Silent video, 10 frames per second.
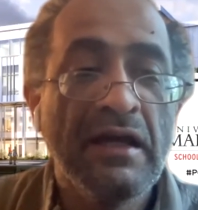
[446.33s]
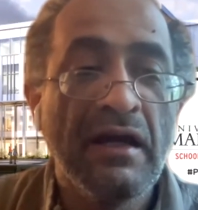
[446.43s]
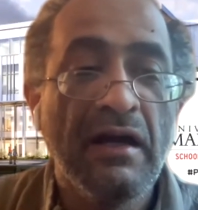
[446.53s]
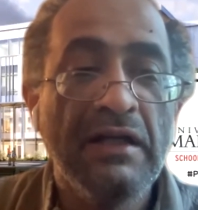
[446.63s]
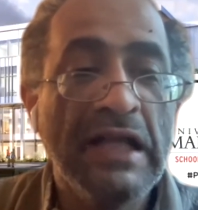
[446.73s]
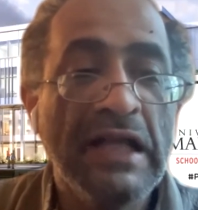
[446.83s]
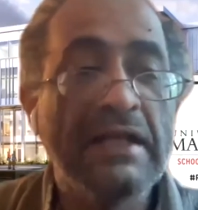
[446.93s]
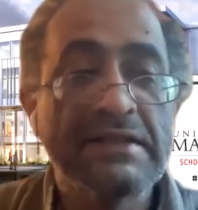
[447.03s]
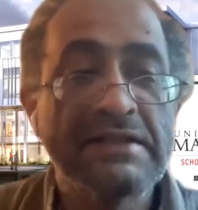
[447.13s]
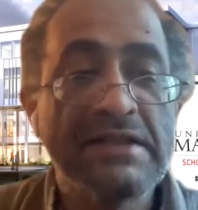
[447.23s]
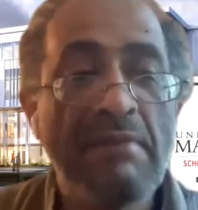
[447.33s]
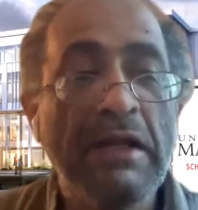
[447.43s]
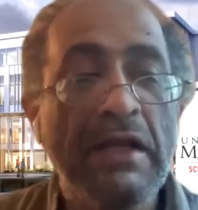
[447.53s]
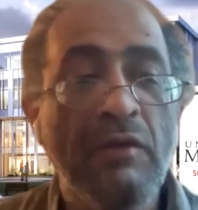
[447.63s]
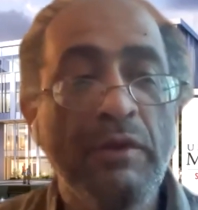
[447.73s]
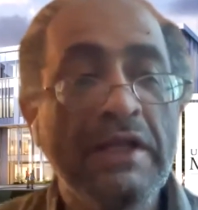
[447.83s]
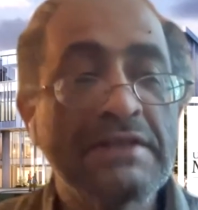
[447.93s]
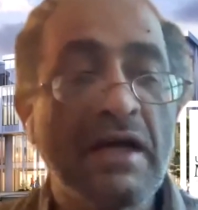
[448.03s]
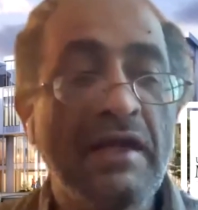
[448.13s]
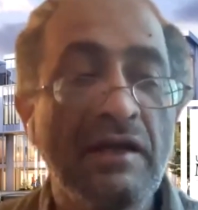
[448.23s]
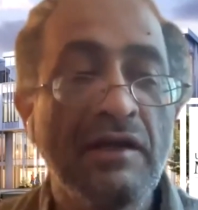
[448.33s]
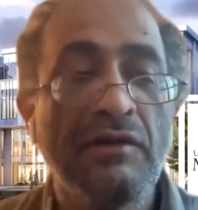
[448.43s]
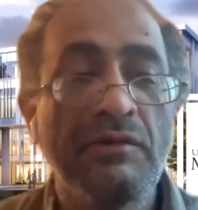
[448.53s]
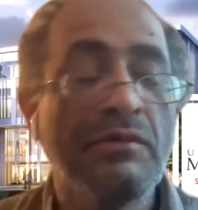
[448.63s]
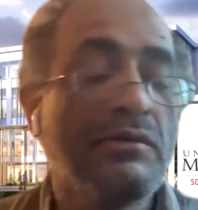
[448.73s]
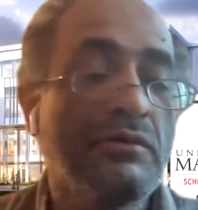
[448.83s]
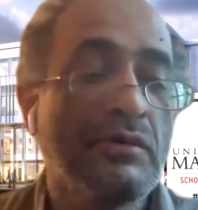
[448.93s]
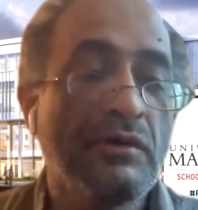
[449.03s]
Delegates Assembly, we decided to